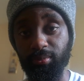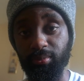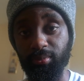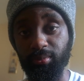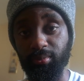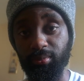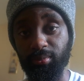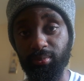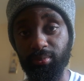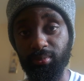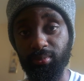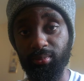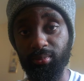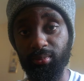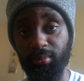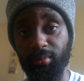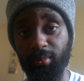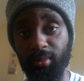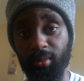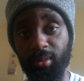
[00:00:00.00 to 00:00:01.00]

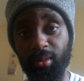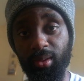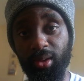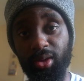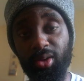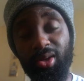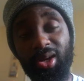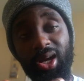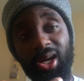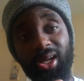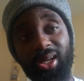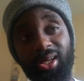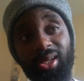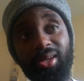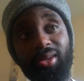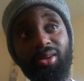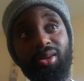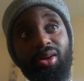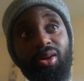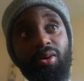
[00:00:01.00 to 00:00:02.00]
And you gotta
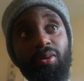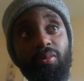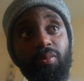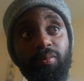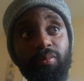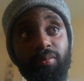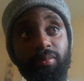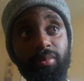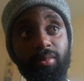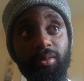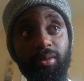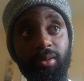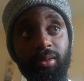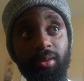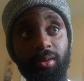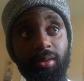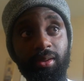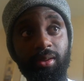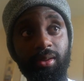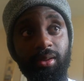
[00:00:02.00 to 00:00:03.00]
let it go.
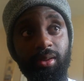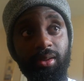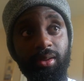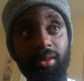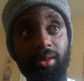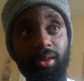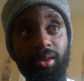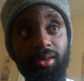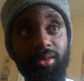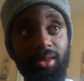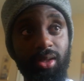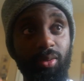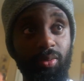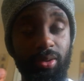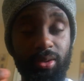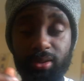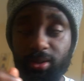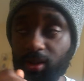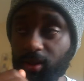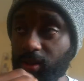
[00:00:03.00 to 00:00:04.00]
It's
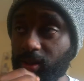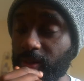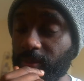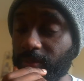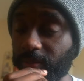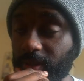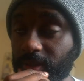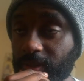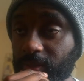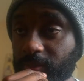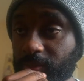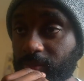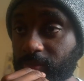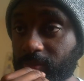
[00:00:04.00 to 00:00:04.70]
always hard, man.